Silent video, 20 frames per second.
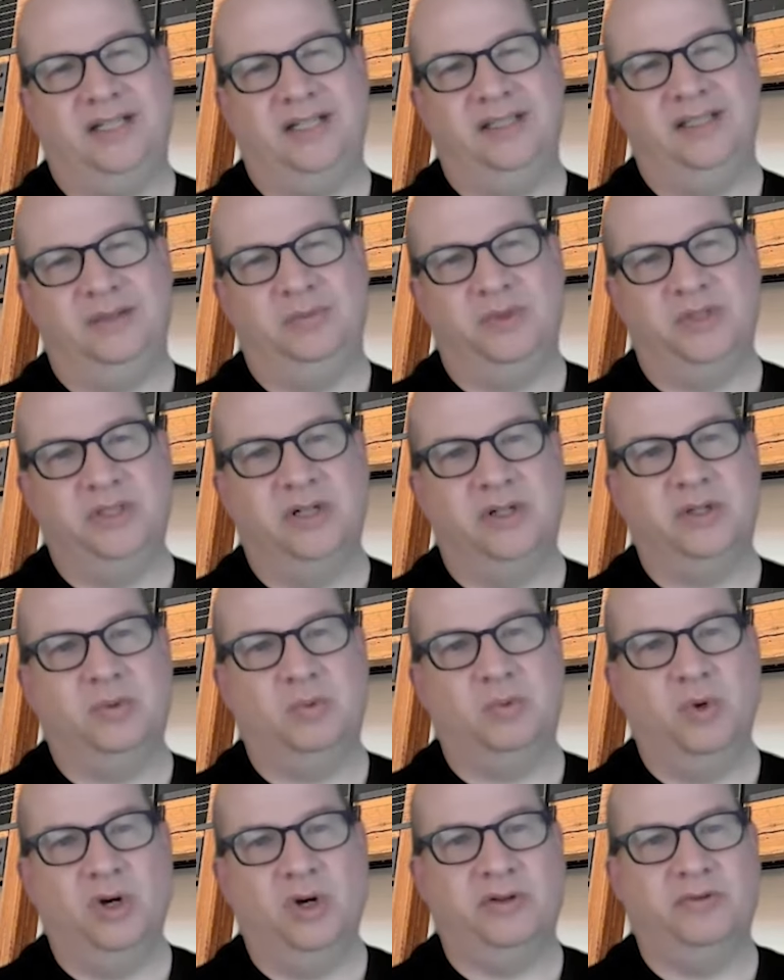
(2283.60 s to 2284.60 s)
not it was
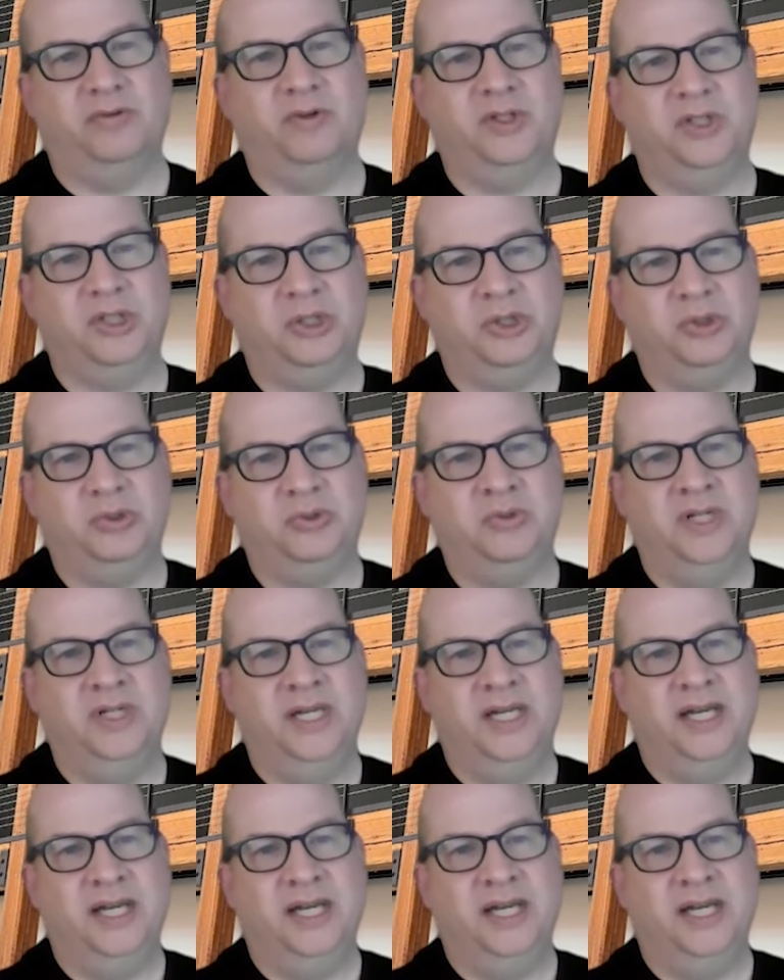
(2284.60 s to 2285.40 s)
going to work for you.